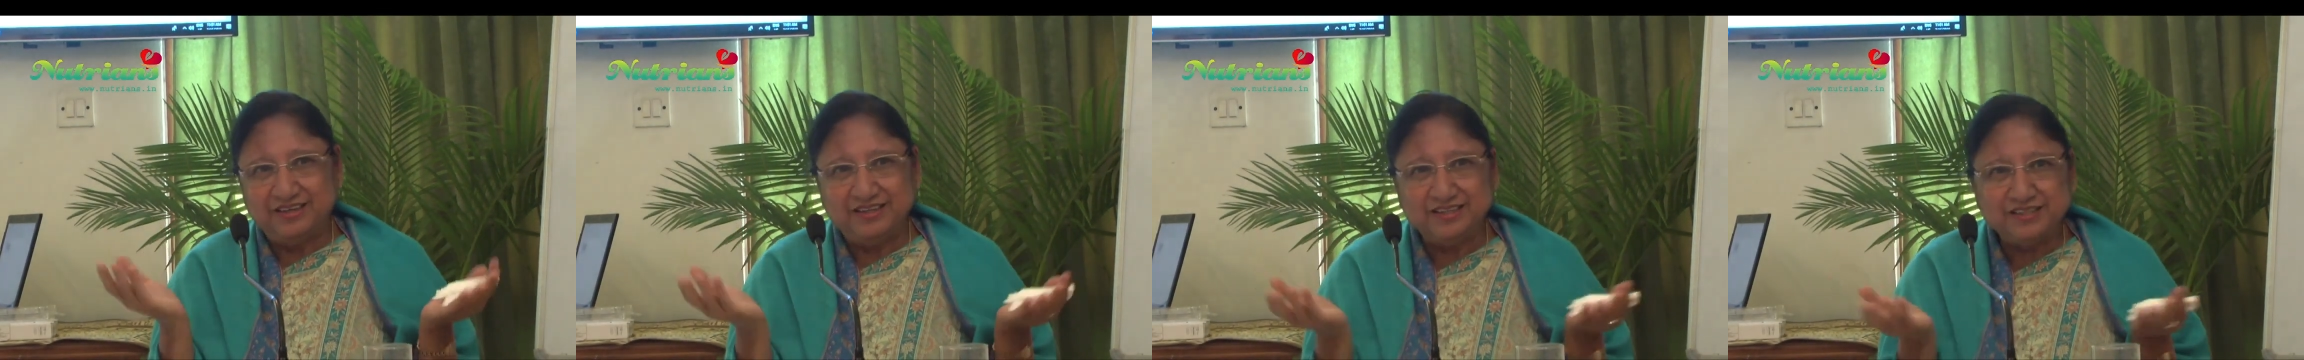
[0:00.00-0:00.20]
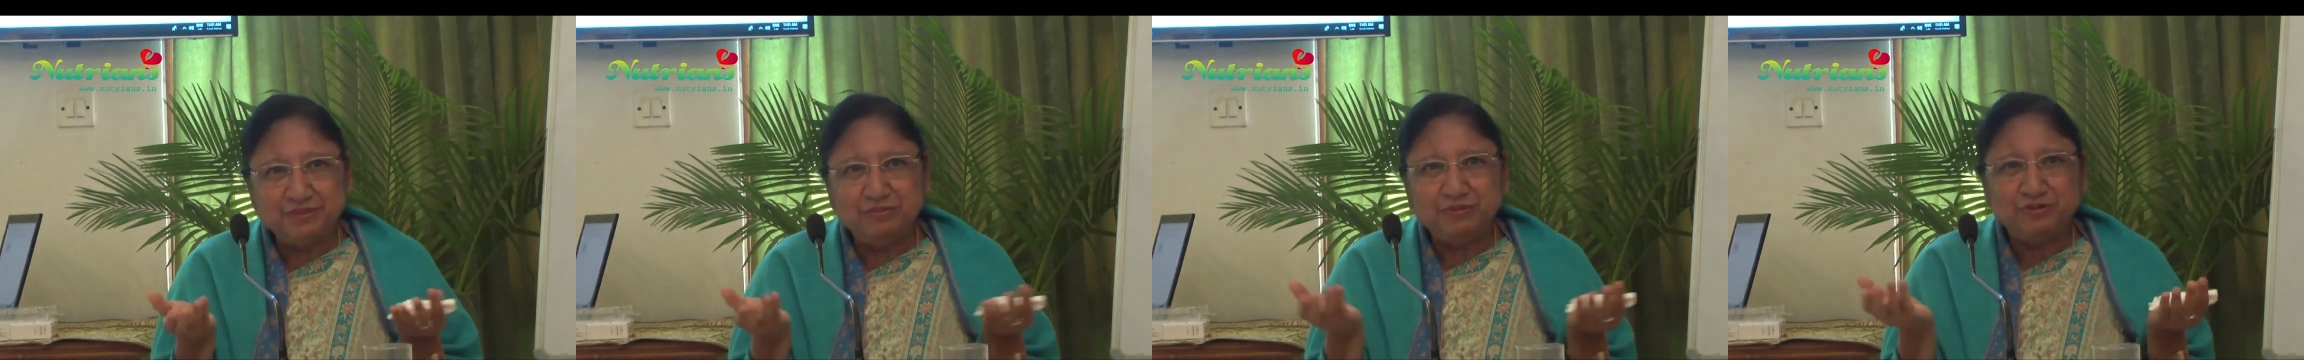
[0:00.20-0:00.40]

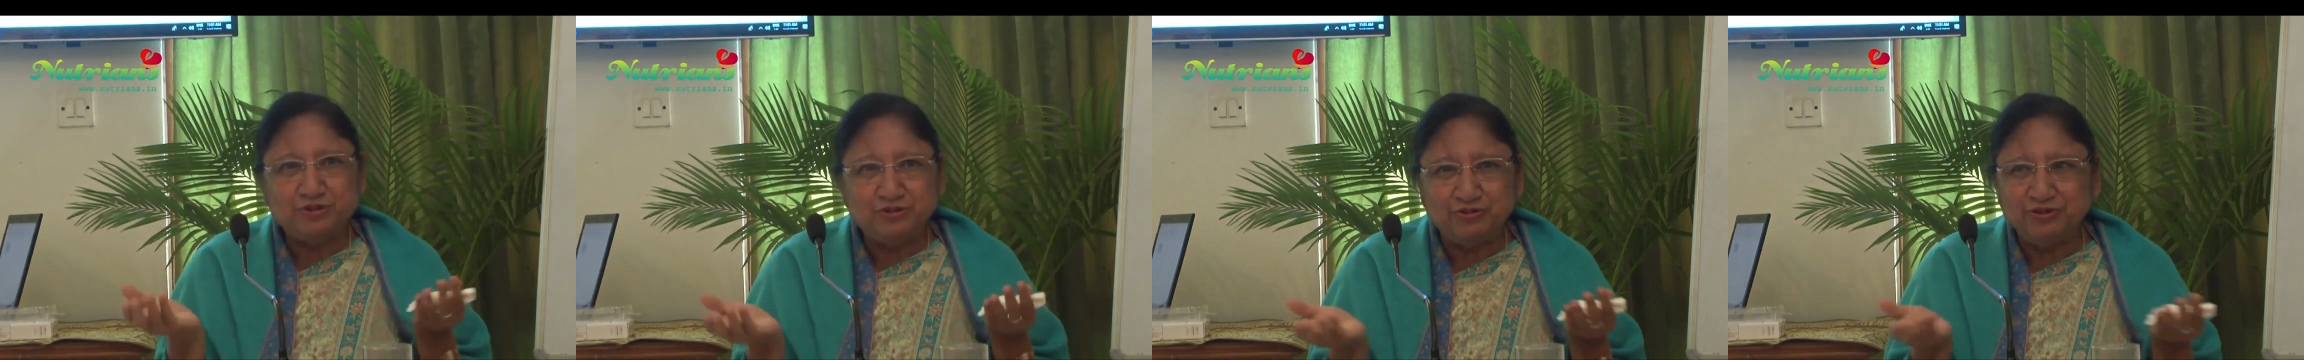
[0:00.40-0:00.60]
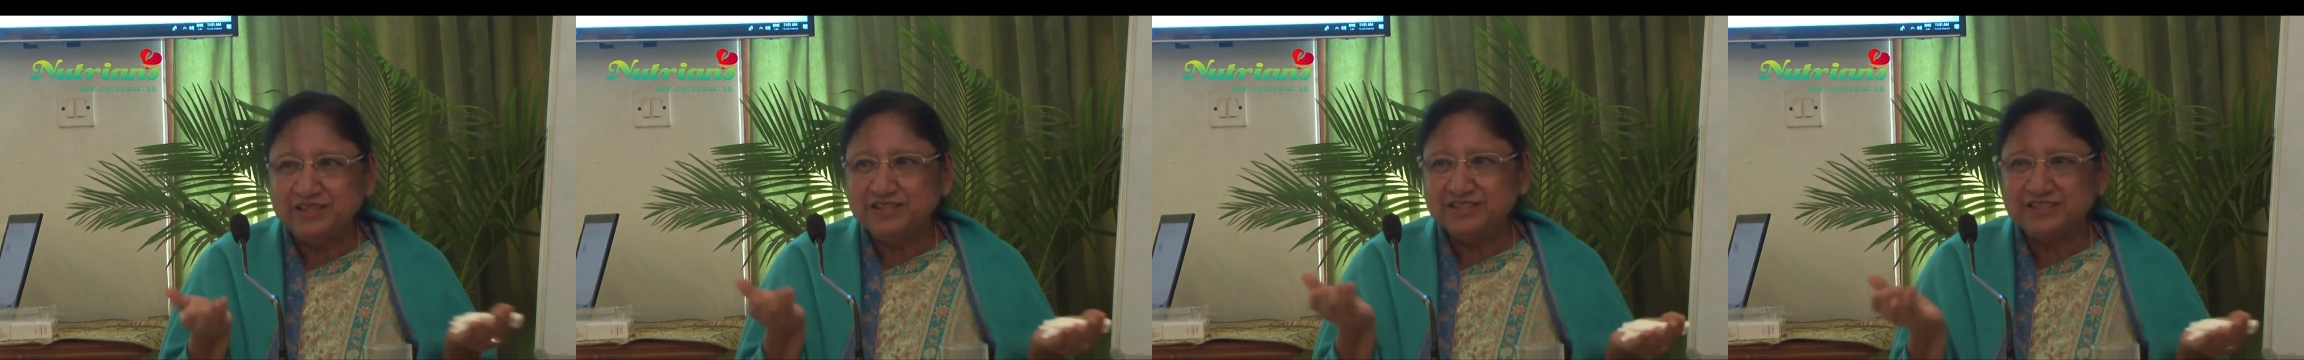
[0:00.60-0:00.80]
It's
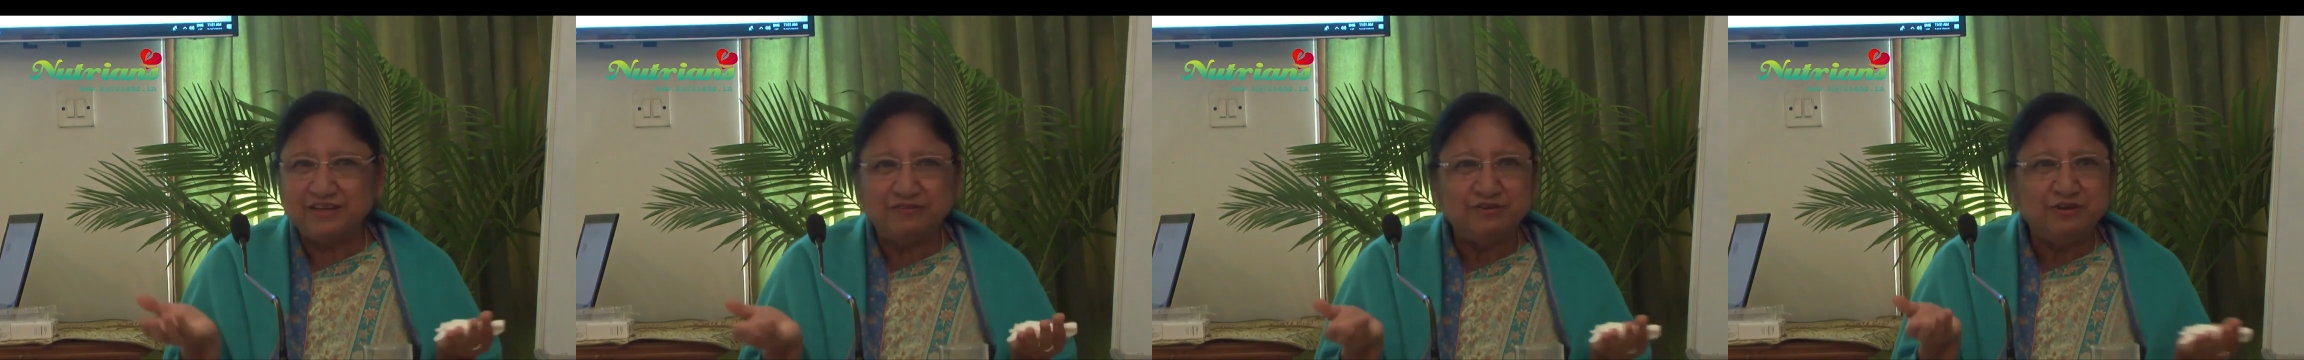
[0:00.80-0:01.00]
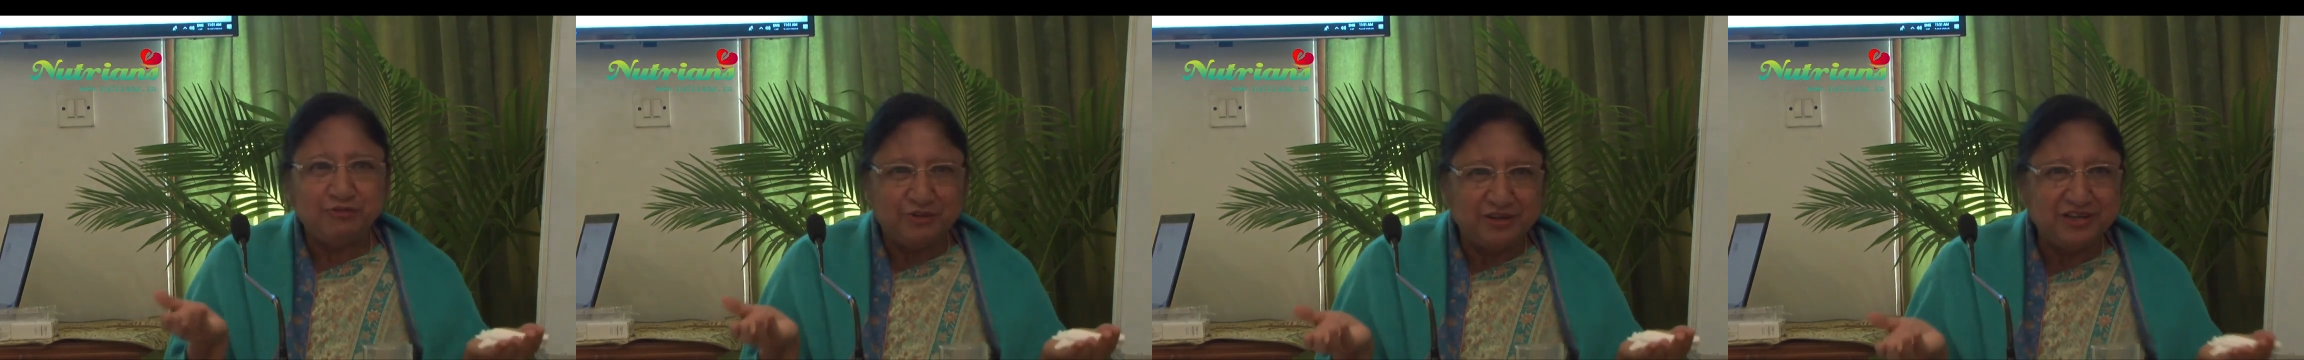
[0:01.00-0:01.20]
about
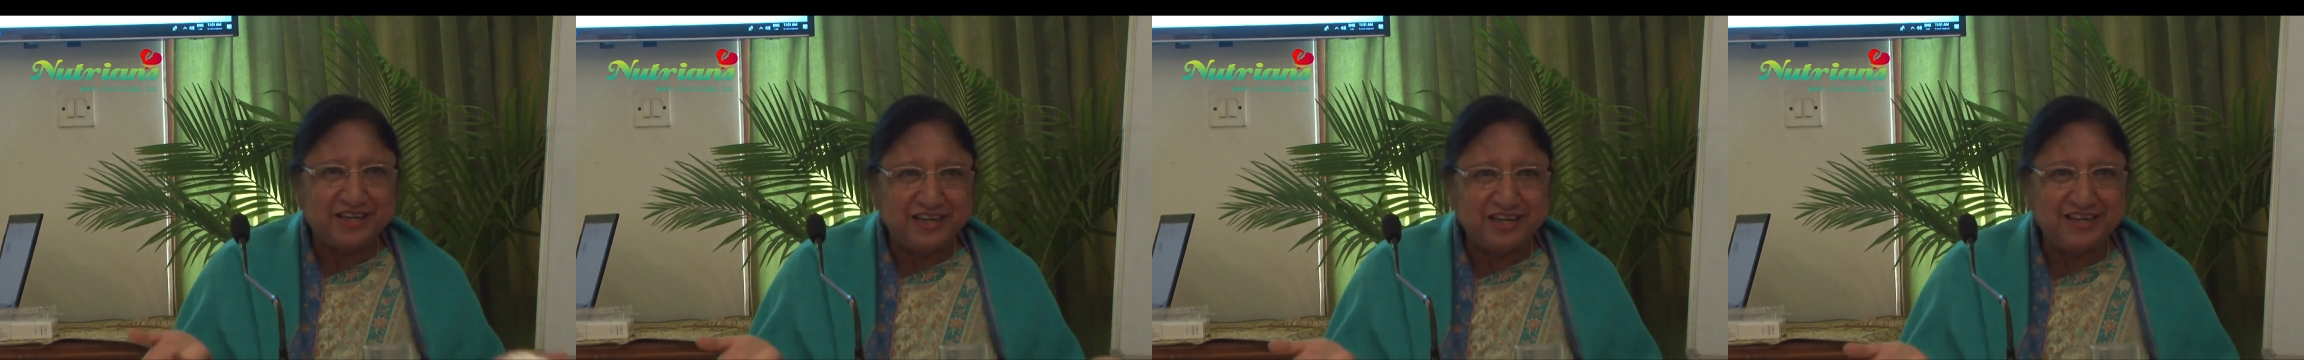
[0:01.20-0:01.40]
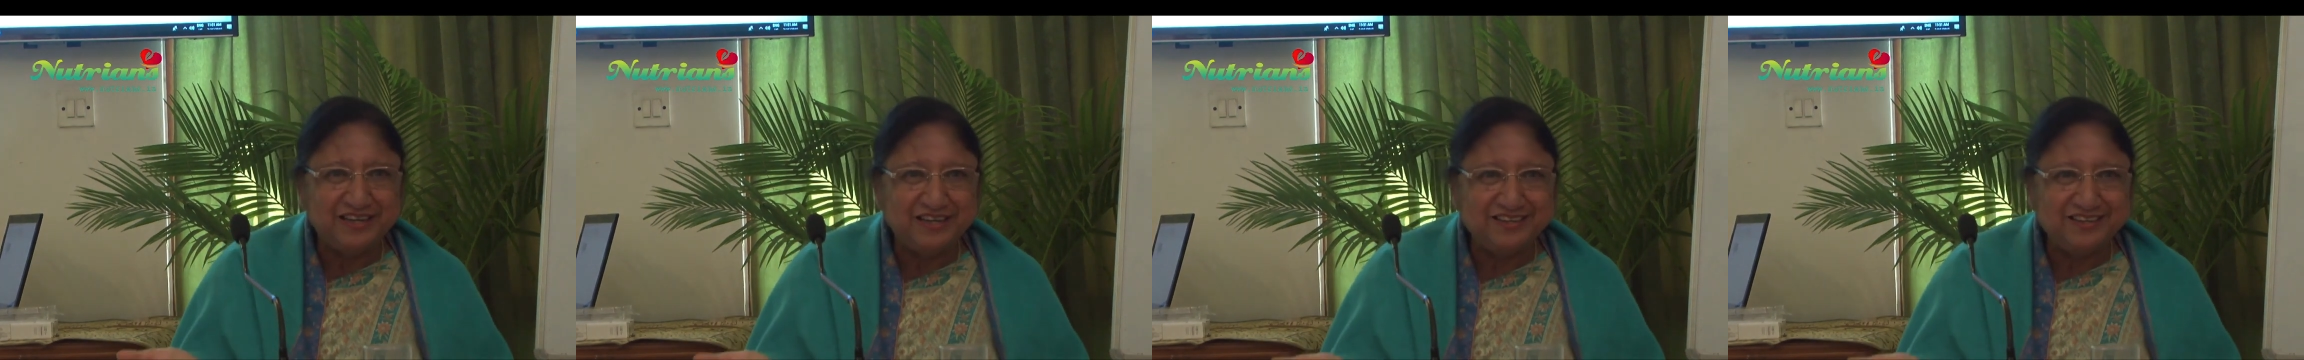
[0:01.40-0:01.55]
27, 28